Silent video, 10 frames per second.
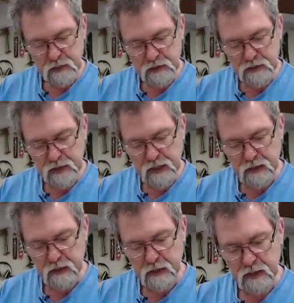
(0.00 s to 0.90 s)
the
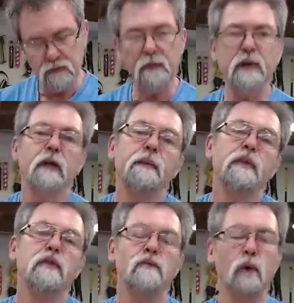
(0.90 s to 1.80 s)
sander is probably going to be
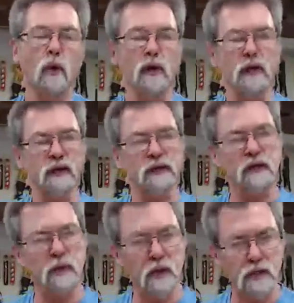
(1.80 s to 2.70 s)
used more in a
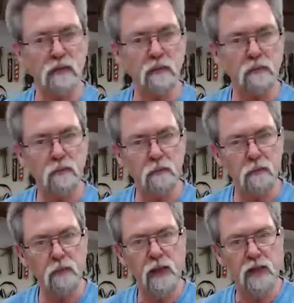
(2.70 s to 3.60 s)
situation
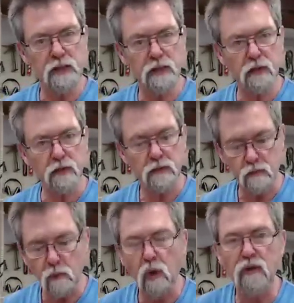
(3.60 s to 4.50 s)
handheld
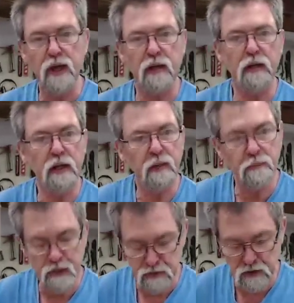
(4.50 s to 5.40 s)
more than in a
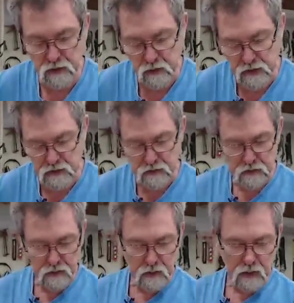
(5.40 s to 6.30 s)
bench situation.
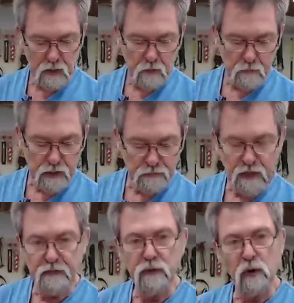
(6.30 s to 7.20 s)
But
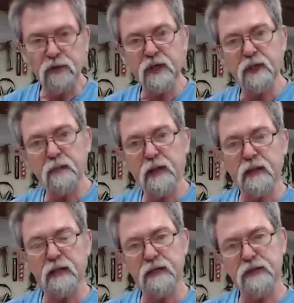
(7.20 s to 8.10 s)
if you're thinking about
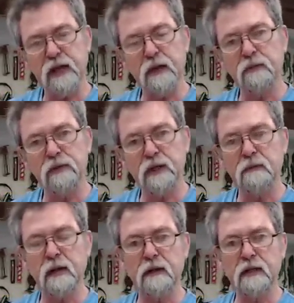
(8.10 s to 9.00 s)
getting a sander and
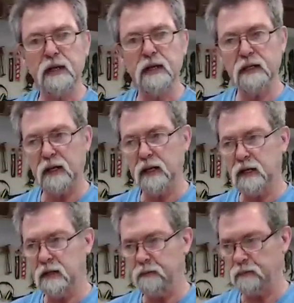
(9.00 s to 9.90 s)
thinking about getting
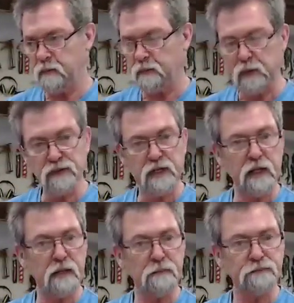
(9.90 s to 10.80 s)
a belt
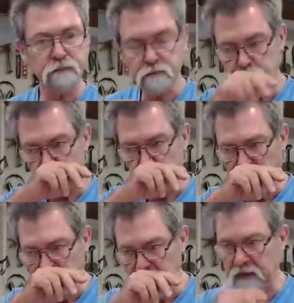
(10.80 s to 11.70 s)
sander,
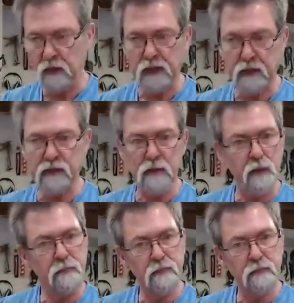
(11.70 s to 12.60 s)
pardon me, like
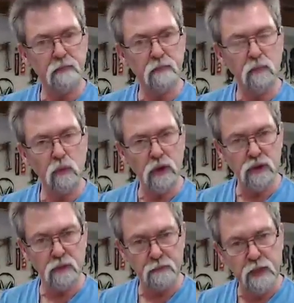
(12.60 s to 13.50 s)
a
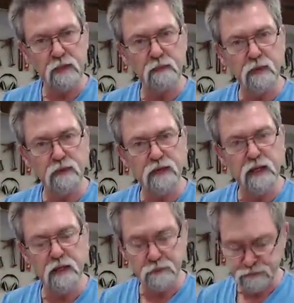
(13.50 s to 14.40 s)
workshop mounted belt
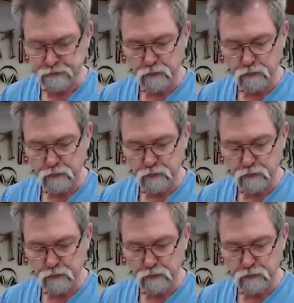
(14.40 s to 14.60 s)
sander,